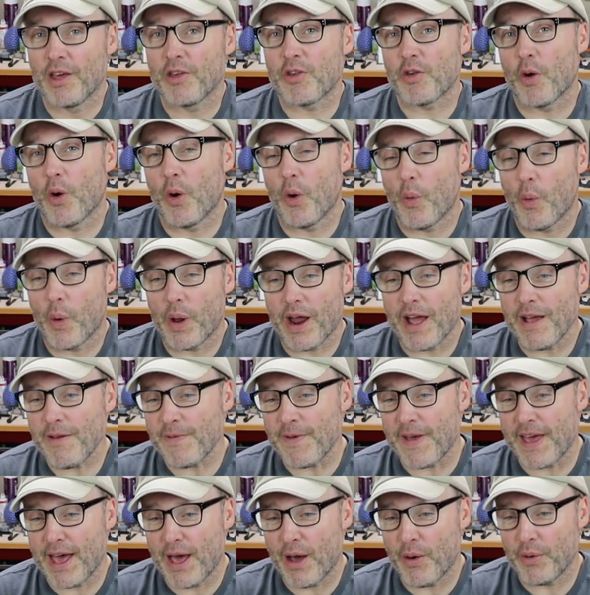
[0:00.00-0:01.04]
So what I
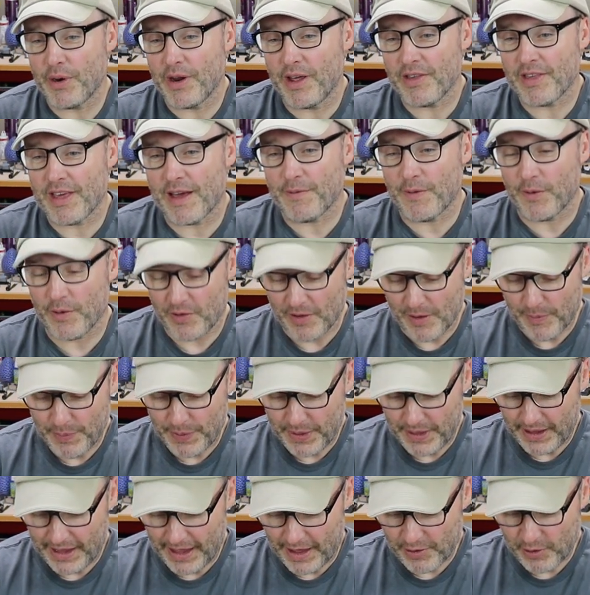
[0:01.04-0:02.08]
found is that for
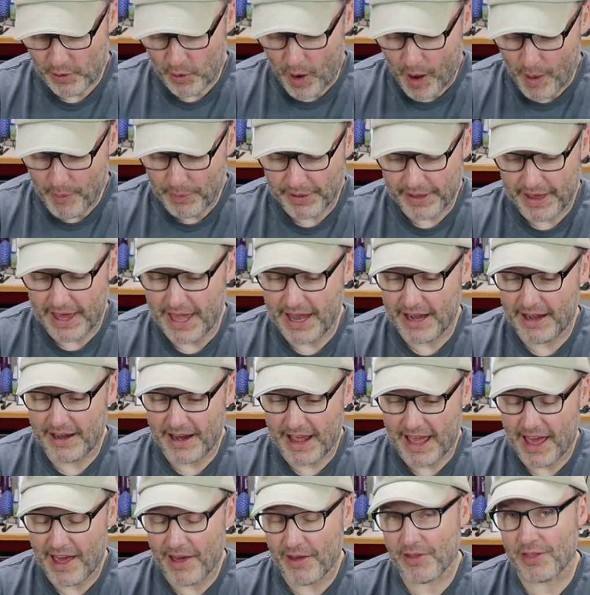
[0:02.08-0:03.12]
something as complicated
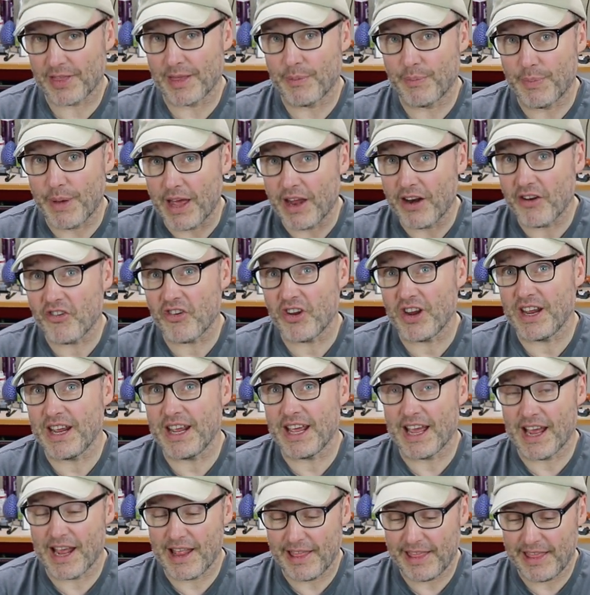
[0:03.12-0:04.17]
as the
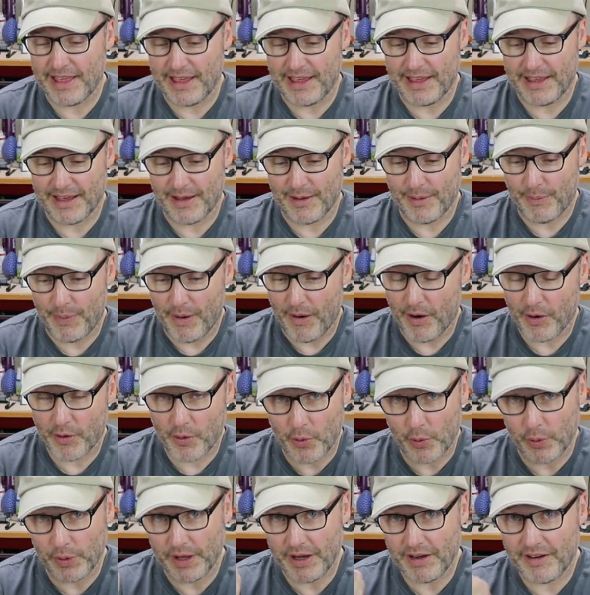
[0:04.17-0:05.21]
Benchy and the uh, part
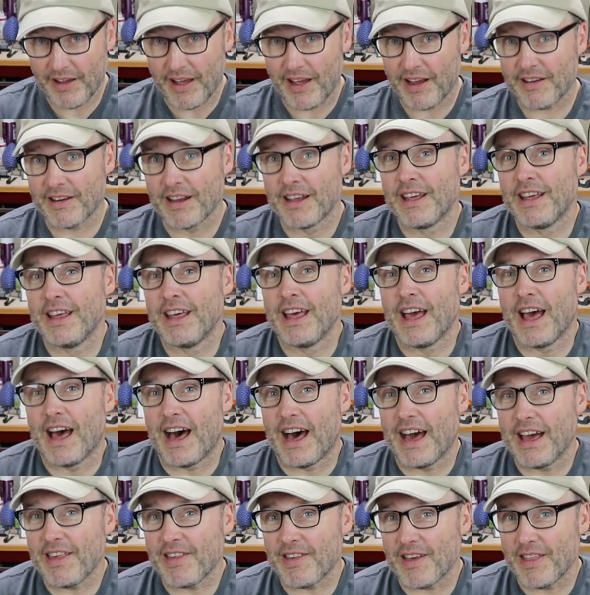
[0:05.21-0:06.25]
cooling duct,
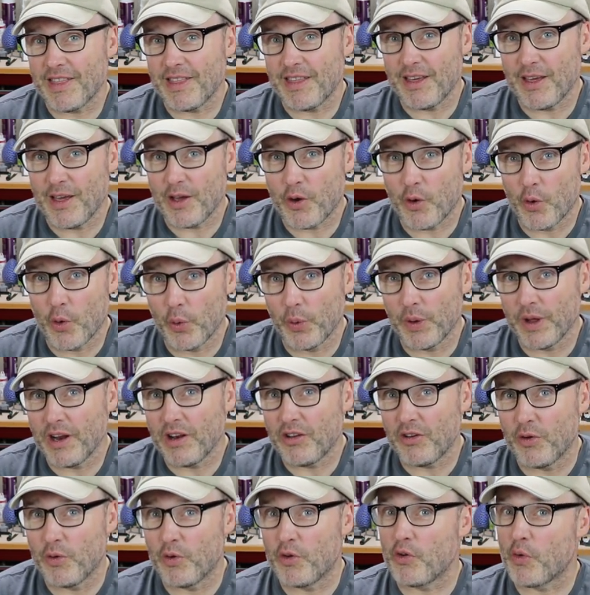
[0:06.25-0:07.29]
I set the
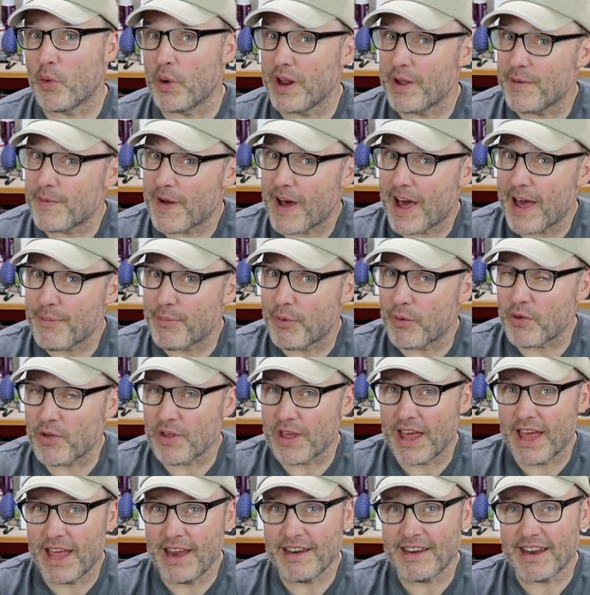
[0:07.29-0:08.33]
cooling to
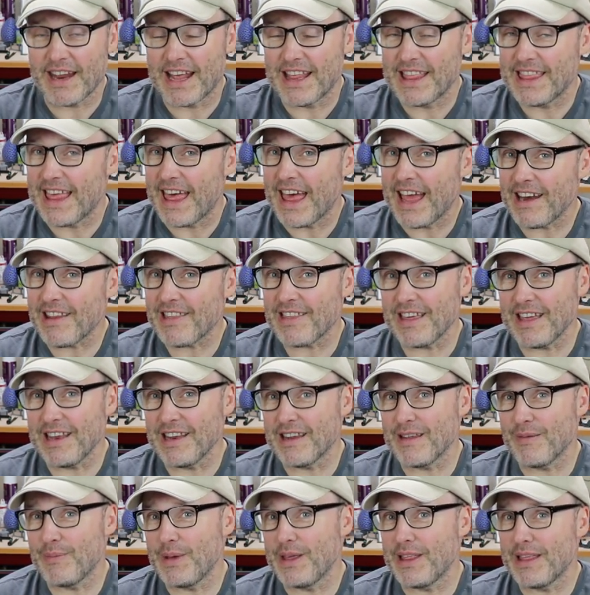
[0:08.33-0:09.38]
25% and that
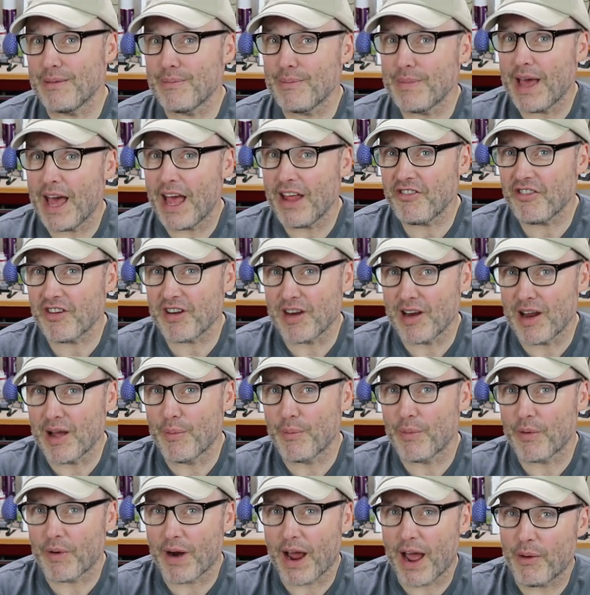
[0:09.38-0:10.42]
seemed to be the magic number.